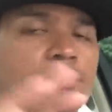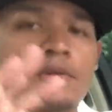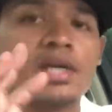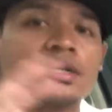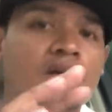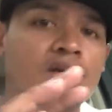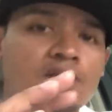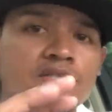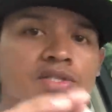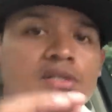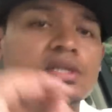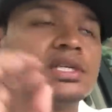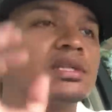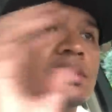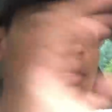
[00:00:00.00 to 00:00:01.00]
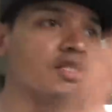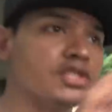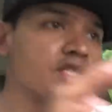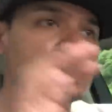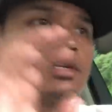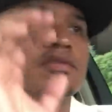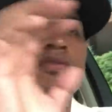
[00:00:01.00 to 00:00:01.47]
My car is already
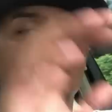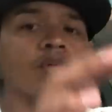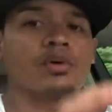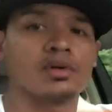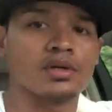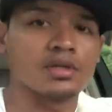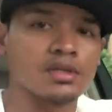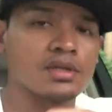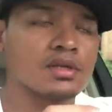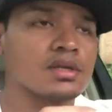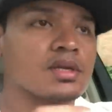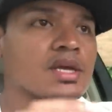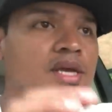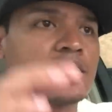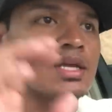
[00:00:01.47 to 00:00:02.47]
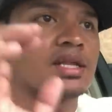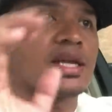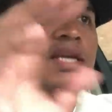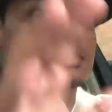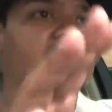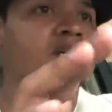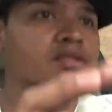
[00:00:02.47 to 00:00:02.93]
lunging forward and it
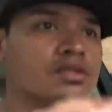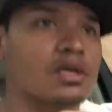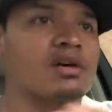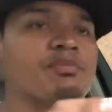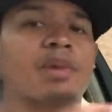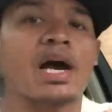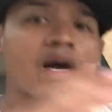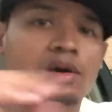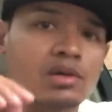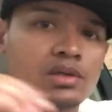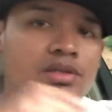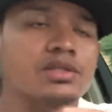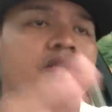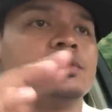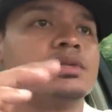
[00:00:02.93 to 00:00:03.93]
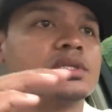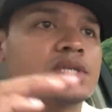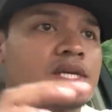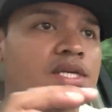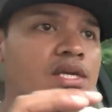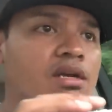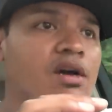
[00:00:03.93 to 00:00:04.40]
like cuts off power as soon
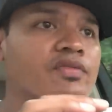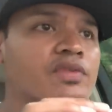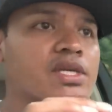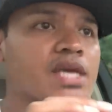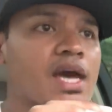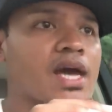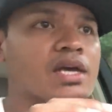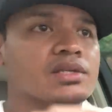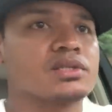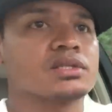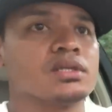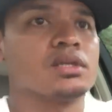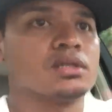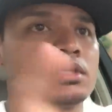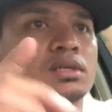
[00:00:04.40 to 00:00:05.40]
as I get off the gas.